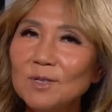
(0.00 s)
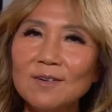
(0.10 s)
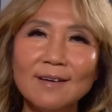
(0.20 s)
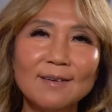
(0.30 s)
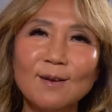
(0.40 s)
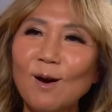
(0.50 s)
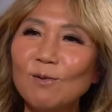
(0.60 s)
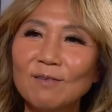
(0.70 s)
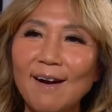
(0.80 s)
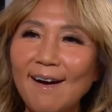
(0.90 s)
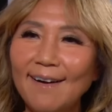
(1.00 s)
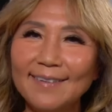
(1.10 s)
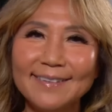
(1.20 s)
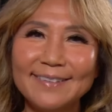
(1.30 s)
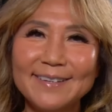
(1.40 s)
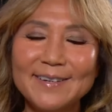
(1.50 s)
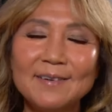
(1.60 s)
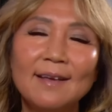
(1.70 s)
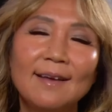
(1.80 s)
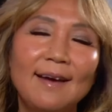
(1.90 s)
you got it all wrong," you know.
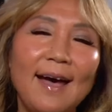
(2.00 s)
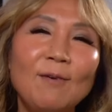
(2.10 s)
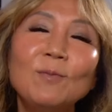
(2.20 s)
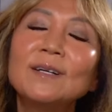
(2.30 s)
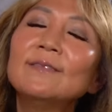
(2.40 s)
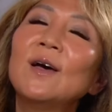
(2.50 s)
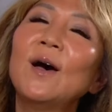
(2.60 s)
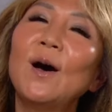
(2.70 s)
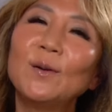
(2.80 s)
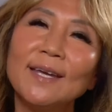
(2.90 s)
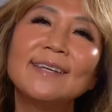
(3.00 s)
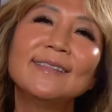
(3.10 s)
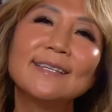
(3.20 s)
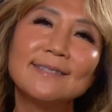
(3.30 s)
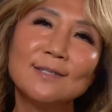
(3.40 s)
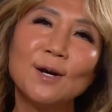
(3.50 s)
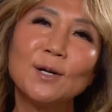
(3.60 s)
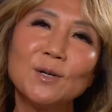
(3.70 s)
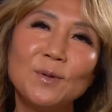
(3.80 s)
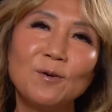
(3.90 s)
Oh, yeah. Uh, well, okay, and let's
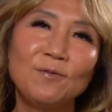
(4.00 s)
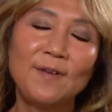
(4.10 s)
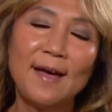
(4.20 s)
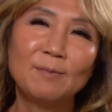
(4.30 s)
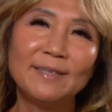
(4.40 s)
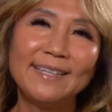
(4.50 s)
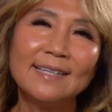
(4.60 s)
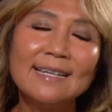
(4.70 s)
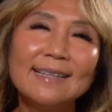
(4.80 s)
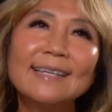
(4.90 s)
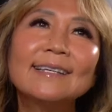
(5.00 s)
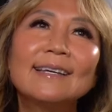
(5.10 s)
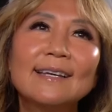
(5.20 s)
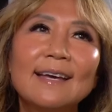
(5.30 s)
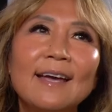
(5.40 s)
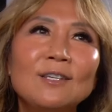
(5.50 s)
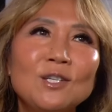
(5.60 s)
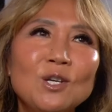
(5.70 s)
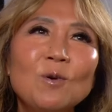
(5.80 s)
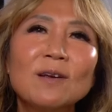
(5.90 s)
talk about family. Like, mm -hmm.
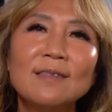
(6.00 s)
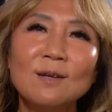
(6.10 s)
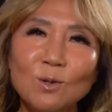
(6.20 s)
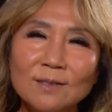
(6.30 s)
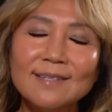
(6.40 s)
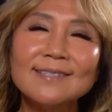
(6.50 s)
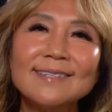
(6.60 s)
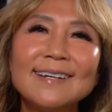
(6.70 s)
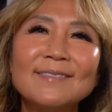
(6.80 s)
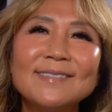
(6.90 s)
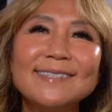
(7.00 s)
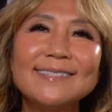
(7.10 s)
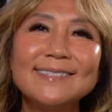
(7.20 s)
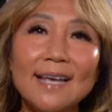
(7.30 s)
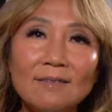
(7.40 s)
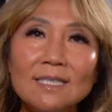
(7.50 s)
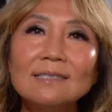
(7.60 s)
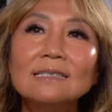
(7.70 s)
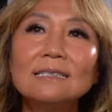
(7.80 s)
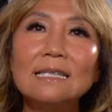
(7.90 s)
you are the oldest of seven
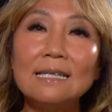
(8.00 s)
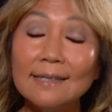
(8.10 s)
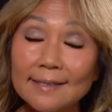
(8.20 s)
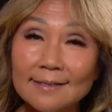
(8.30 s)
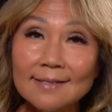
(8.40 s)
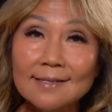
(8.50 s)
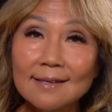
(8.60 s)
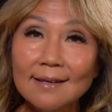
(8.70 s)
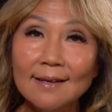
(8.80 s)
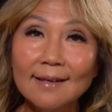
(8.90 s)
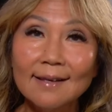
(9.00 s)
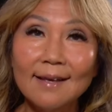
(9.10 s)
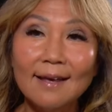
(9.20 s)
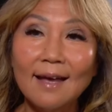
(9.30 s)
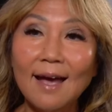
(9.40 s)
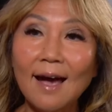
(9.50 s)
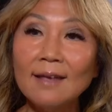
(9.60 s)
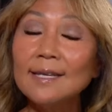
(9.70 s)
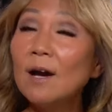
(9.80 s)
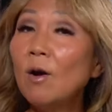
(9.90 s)
kids.
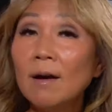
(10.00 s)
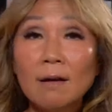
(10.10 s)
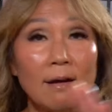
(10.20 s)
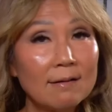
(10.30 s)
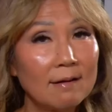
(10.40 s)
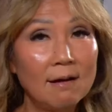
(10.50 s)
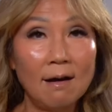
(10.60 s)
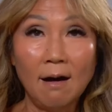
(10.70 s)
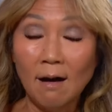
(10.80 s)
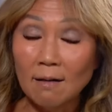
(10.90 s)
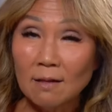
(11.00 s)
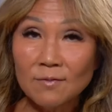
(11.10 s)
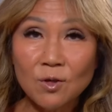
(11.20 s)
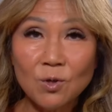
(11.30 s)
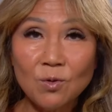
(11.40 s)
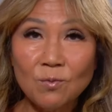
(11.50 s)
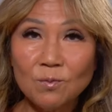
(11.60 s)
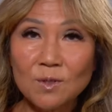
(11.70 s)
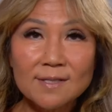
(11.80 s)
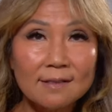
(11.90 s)
Now, are all of you
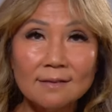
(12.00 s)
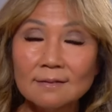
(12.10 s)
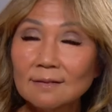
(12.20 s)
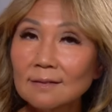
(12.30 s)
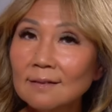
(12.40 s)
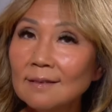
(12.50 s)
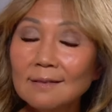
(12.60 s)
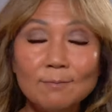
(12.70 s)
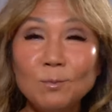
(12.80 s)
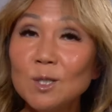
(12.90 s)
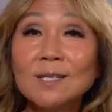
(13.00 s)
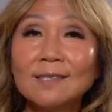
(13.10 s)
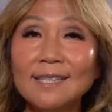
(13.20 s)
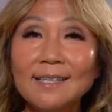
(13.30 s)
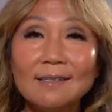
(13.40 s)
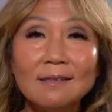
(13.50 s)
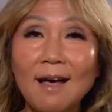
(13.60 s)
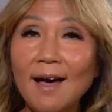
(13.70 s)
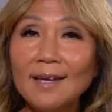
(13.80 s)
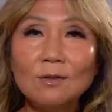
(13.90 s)
music in- musically inclined